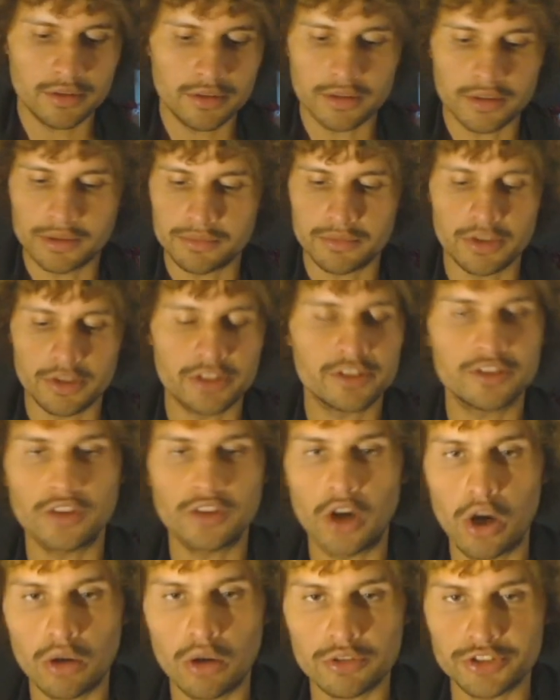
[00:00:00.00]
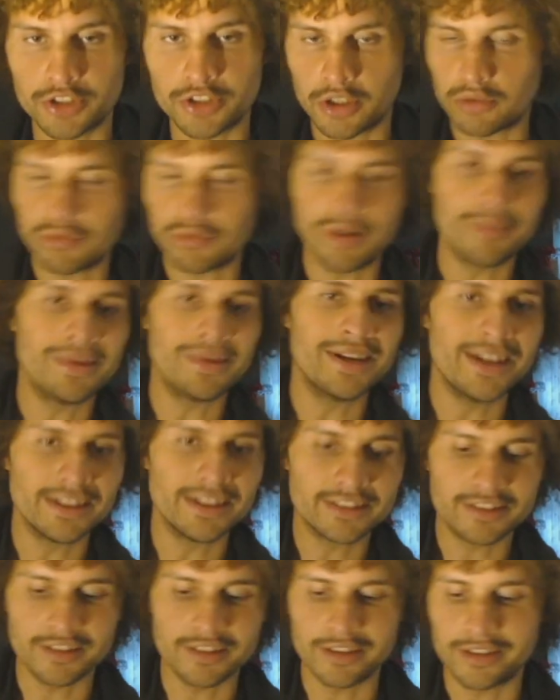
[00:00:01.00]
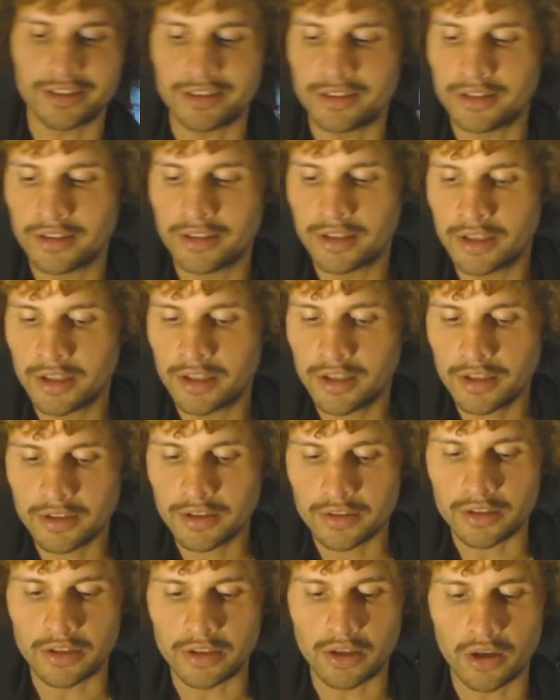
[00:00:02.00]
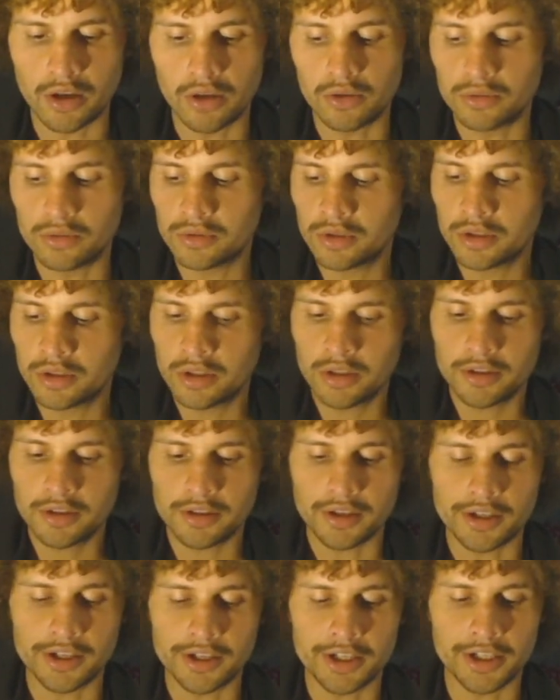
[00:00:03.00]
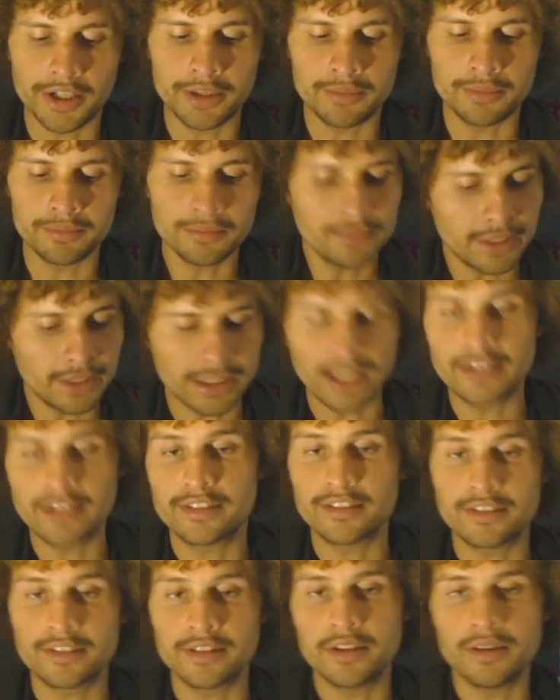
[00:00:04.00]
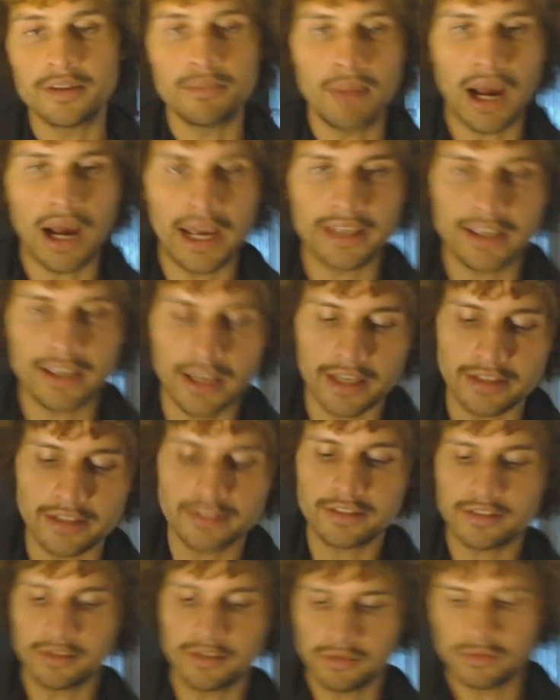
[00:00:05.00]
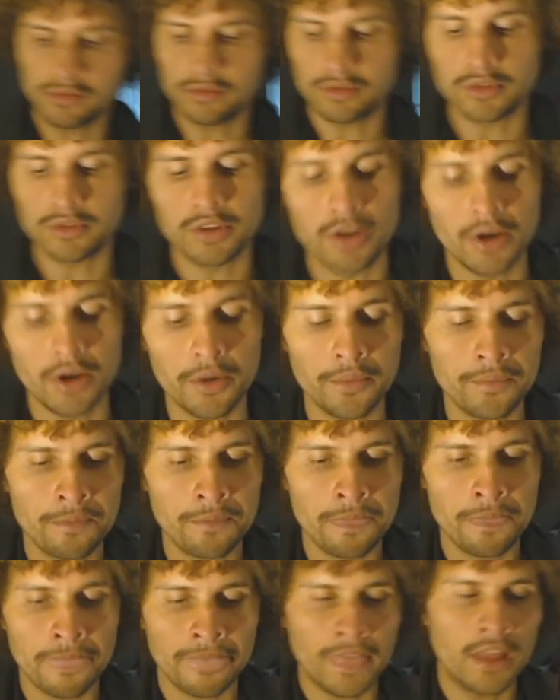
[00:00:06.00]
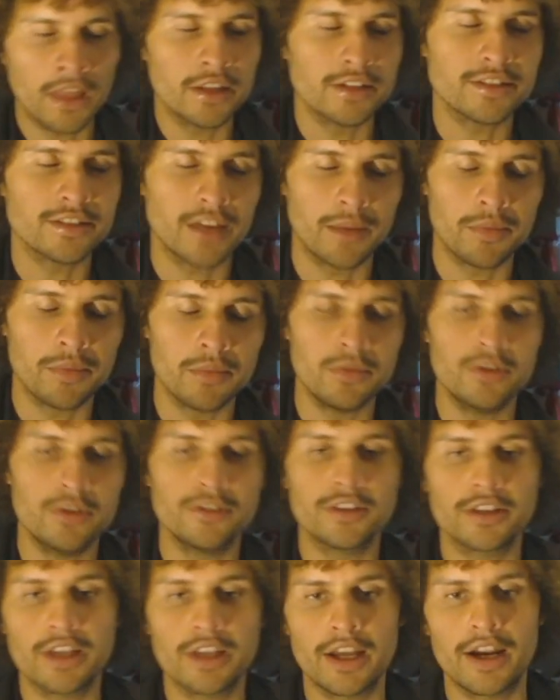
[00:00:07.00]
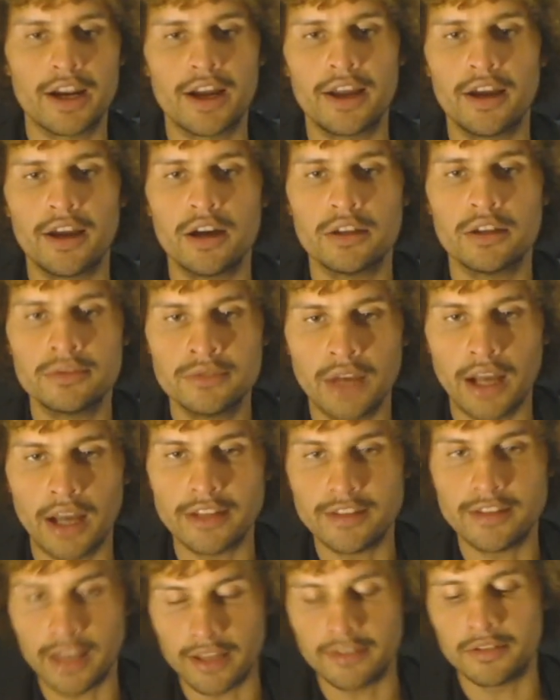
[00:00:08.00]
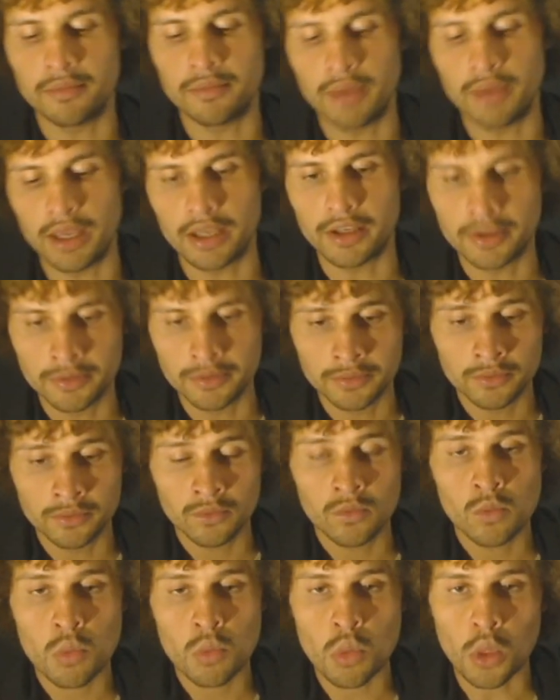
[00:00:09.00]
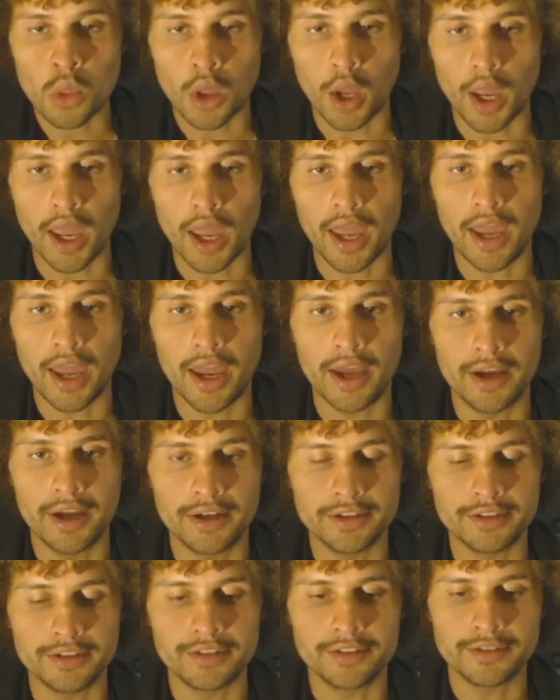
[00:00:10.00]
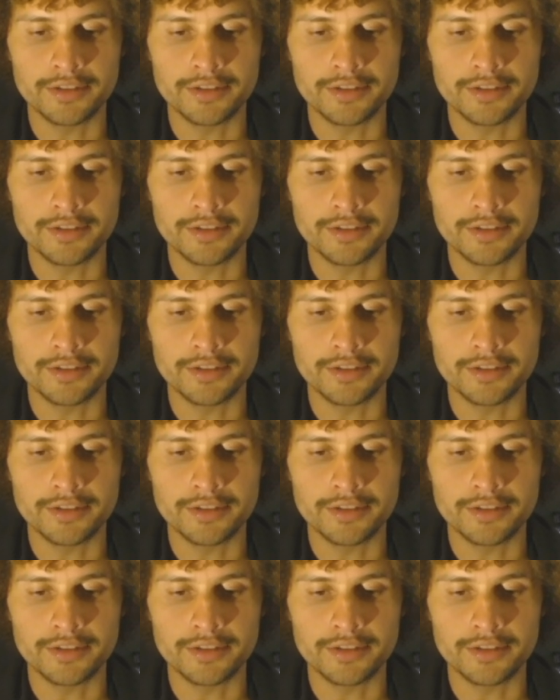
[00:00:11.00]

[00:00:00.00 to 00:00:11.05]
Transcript: nostalgia, reminiscing. You know, but that's just in my case. You know, the type of music that I tend to make, and